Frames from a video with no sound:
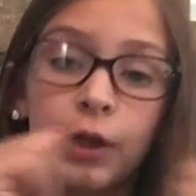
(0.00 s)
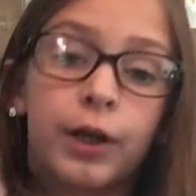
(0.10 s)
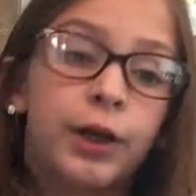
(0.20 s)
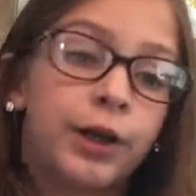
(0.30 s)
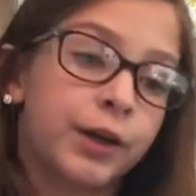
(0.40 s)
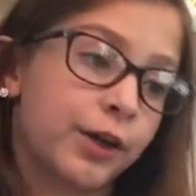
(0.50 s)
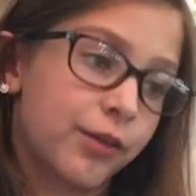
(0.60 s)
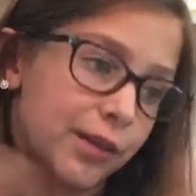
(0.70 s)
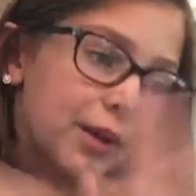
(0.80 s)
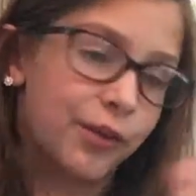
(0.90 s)
And I
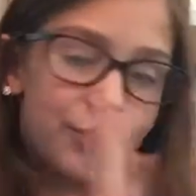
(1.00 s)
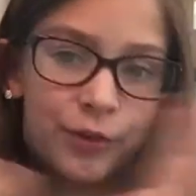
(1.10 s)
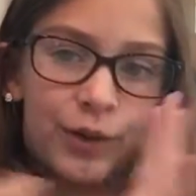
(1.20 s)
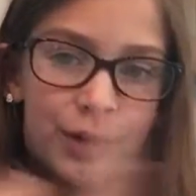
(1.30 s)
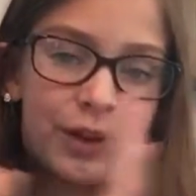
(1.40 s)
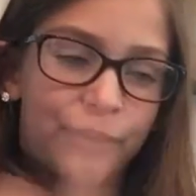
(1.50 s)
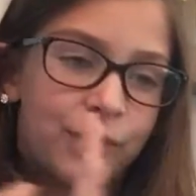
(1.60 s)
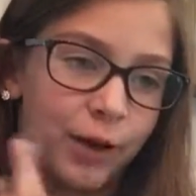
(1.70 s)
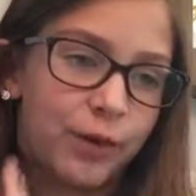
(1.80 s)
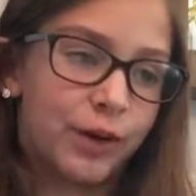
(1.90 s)
just love doing
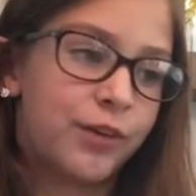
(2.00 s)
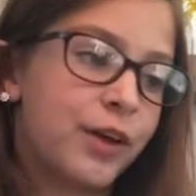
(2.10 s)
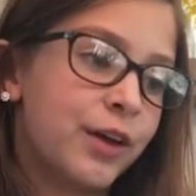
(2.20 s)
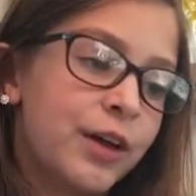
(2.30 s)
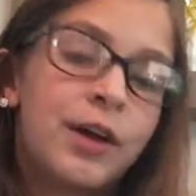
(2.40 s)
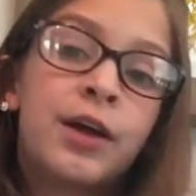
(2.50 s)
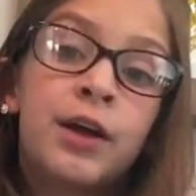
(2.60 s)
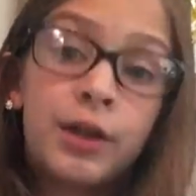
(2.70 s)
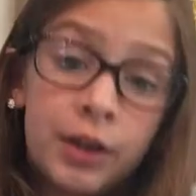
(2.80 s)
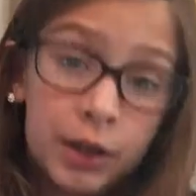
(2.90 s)
DIYs.
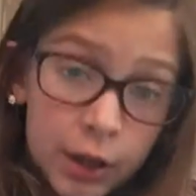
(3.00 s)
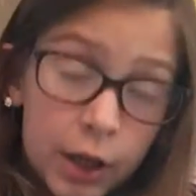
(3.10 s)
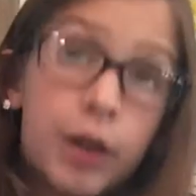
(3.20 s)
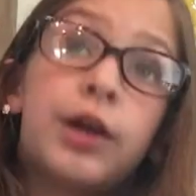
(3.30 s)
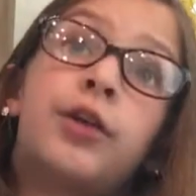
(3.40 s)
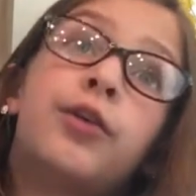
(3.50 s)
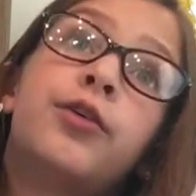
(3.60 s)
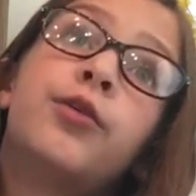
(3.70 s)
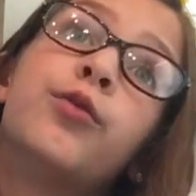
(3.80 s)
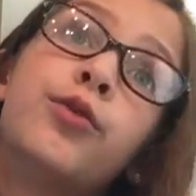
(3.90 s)
And
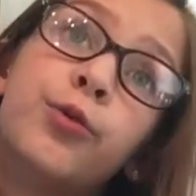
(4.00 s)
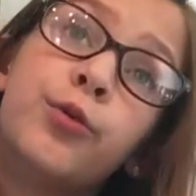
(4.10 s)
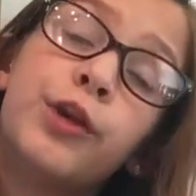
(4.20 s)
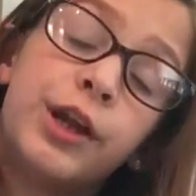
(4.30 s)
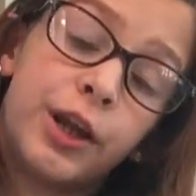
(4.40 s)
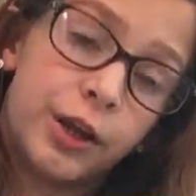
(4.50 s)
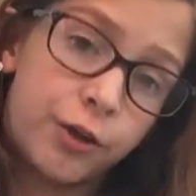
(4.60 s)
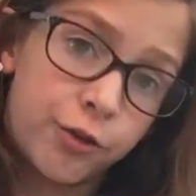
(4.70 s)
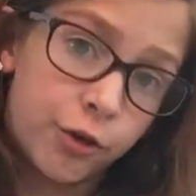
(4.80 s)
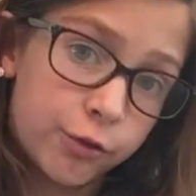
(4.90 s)
you do need an
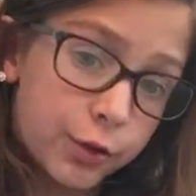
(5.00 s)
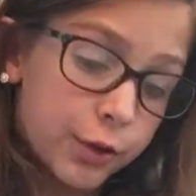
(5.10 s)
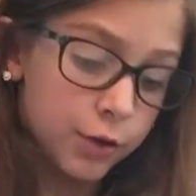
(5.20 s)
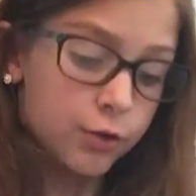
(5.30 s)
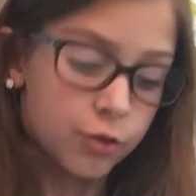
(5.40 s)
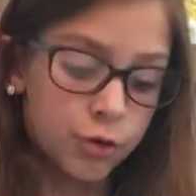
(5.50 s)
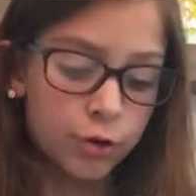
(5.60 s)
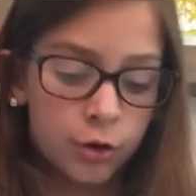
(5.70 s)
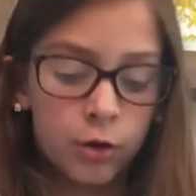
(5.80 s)
adult for this.